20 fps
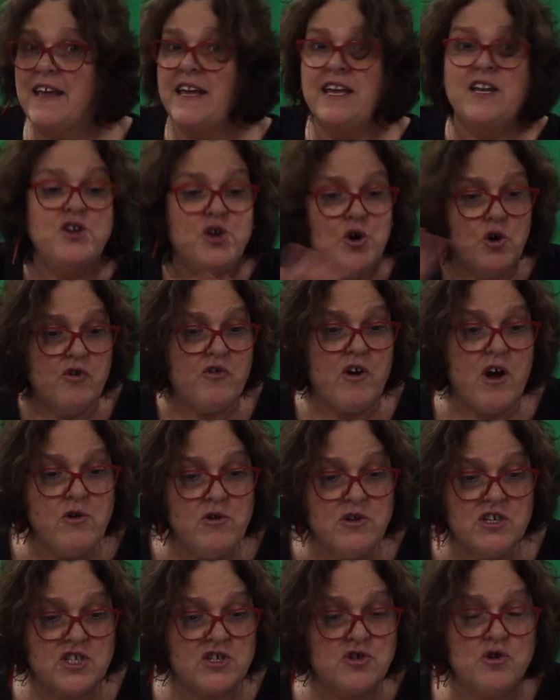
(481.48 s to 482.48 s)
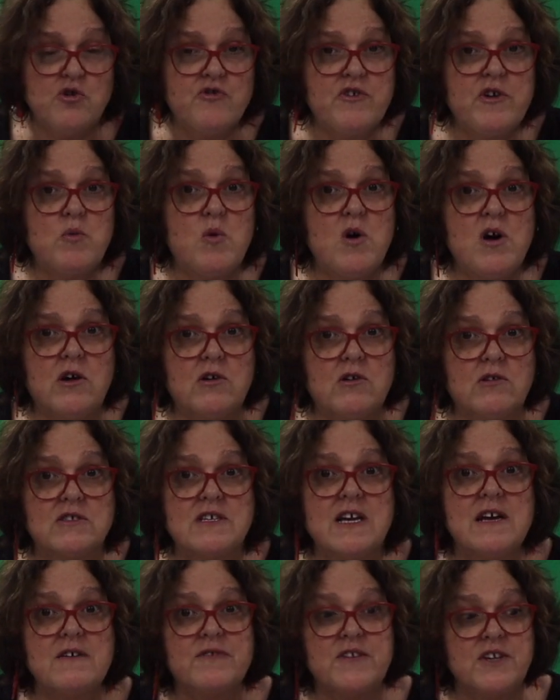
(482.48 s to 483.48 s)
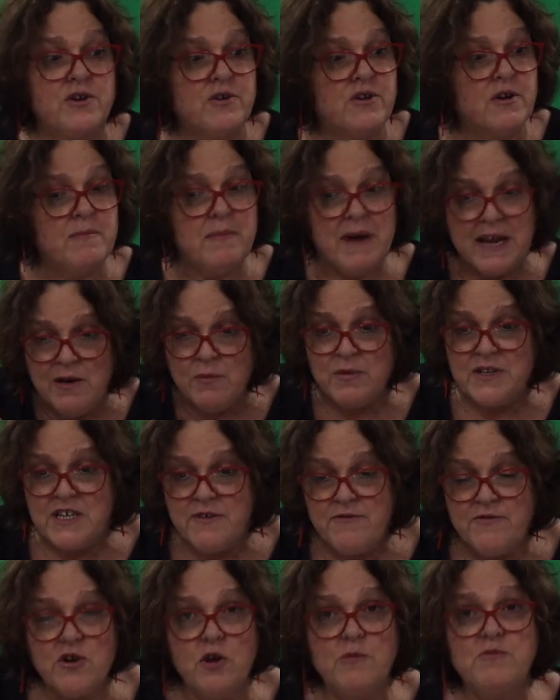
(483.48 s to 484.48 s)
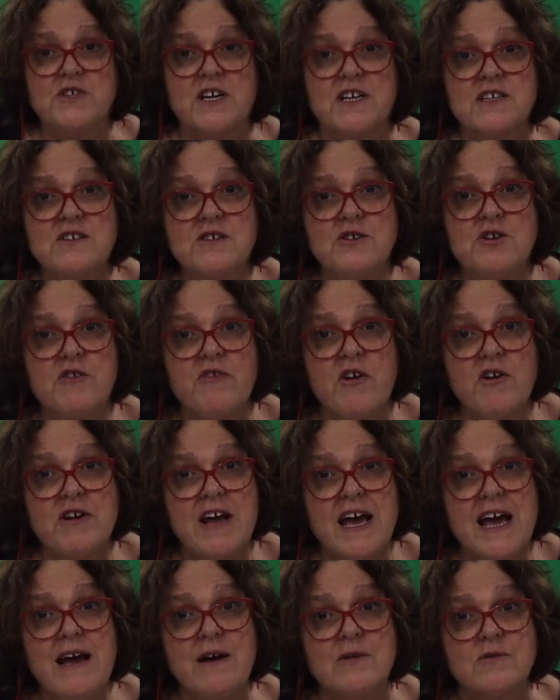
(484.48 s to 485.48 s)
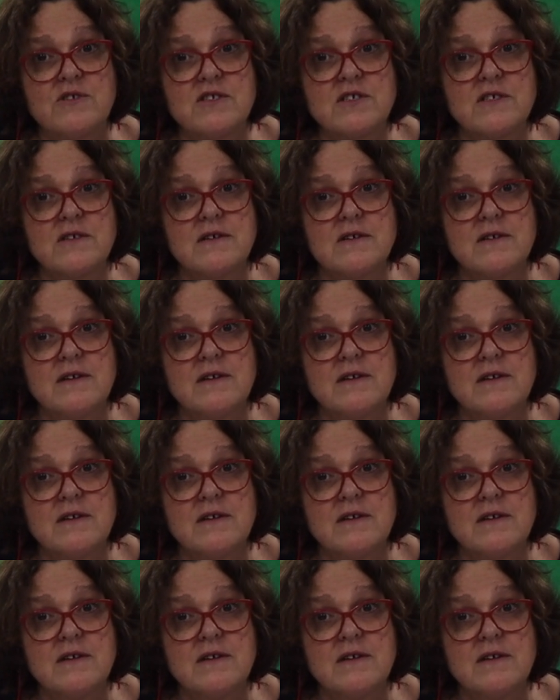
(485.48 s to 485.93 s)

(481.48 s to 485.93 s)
your own story world that you can make with different objects in your own house.